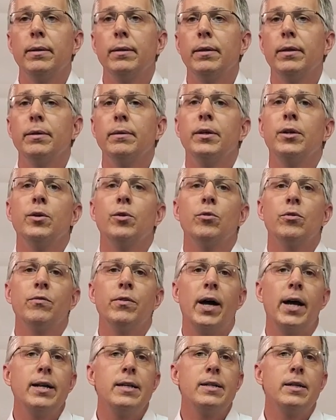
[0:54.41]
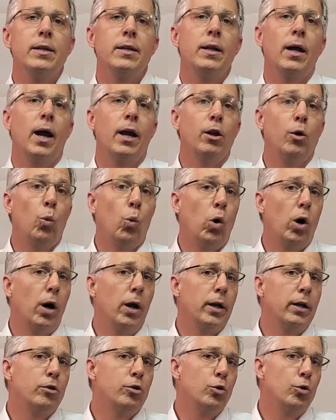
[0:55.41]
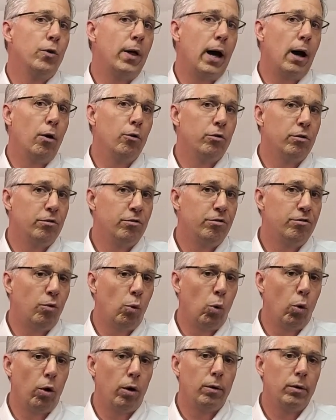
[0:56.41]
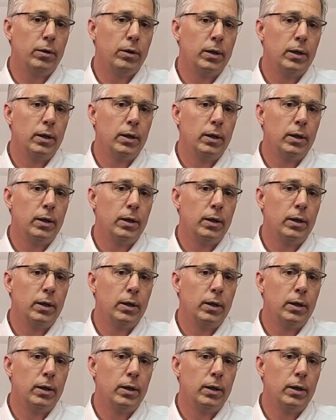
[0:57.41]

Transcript: the years of 1991 and 2004.